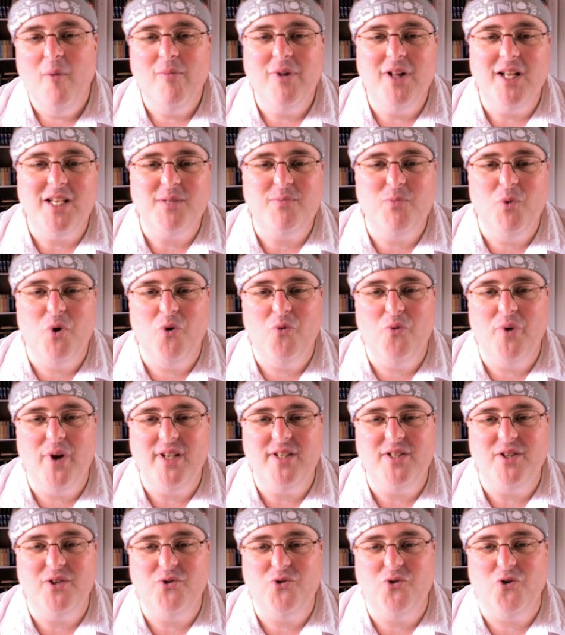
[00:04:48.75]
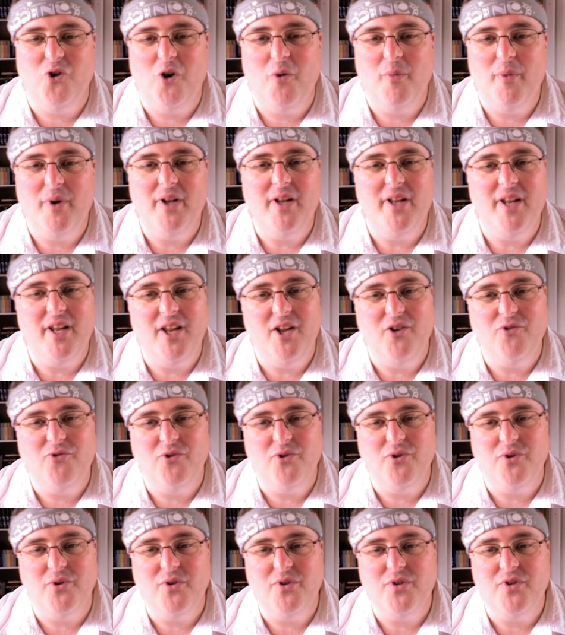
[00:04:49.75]
plus more recent trauma,
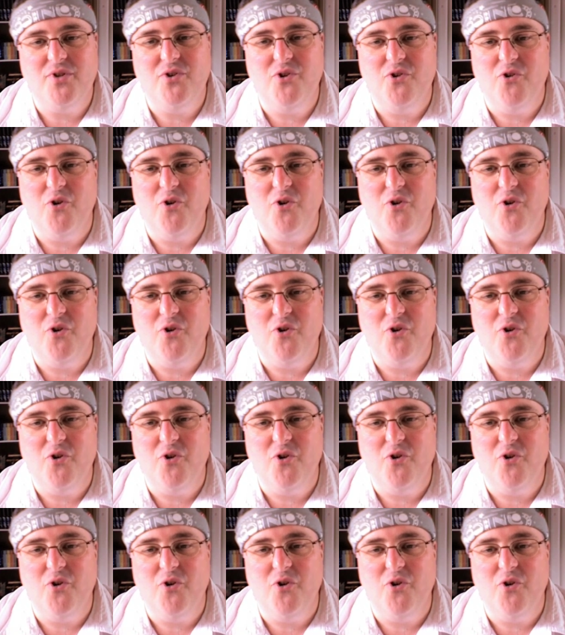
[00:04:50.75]
introduced